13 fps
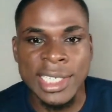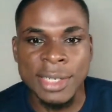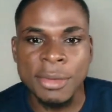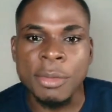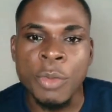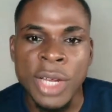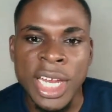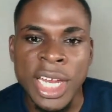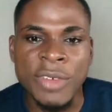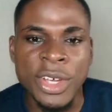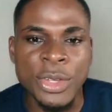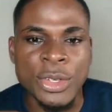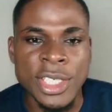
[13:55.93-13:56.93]
Whenever
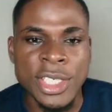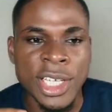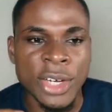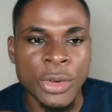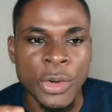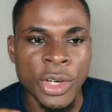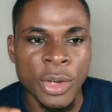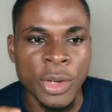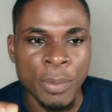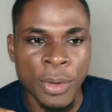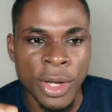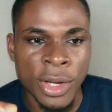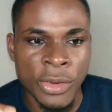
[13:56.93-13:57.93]
you see a
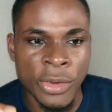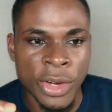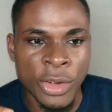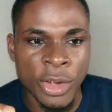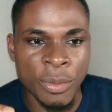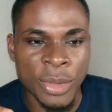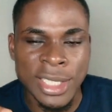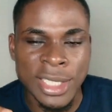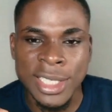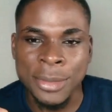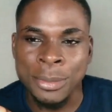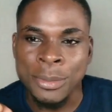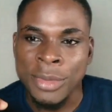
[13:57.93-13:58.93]
growing community,
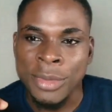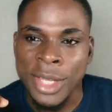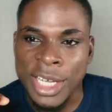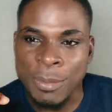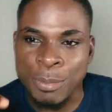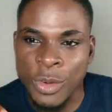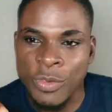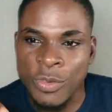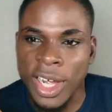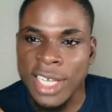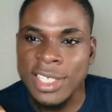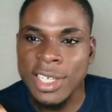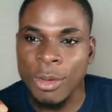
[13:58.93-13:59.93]
it
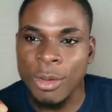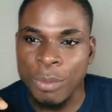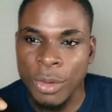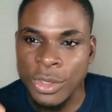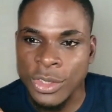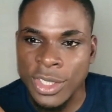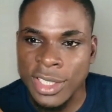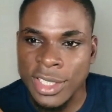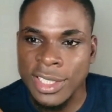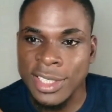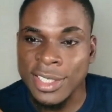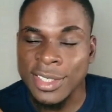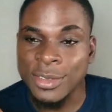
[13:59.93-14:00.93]
provides an
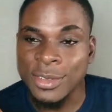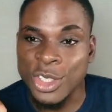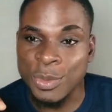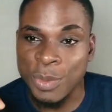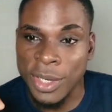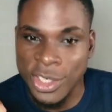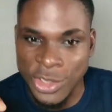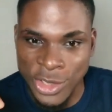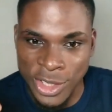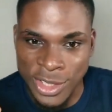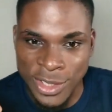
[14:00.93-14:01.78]
opportunity to penetrate.